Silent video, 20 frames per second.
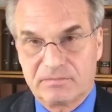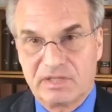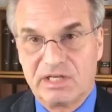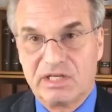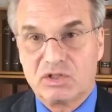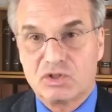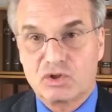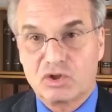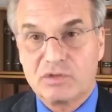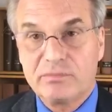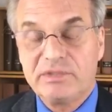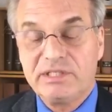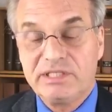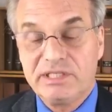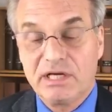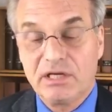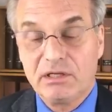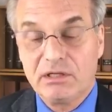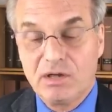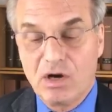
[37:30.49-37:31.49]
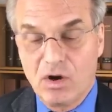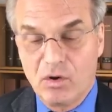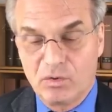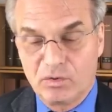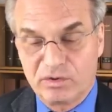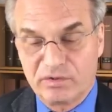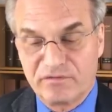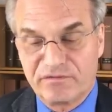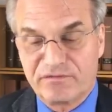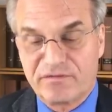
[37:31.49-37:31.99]
In Germany
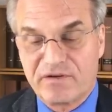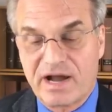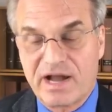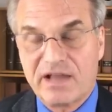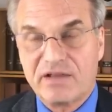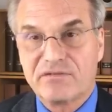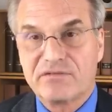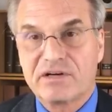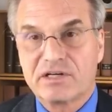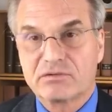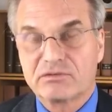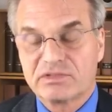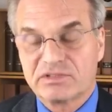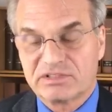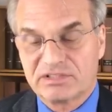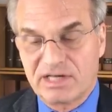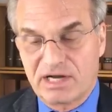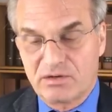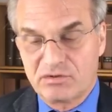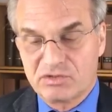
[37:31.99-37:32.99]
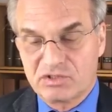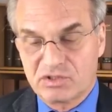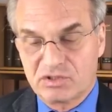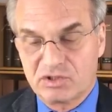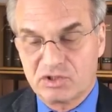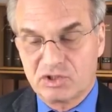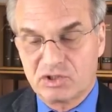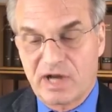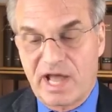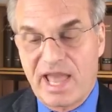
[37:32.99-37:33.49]
alone,
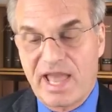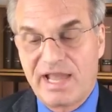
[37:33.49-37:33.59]
500,000 to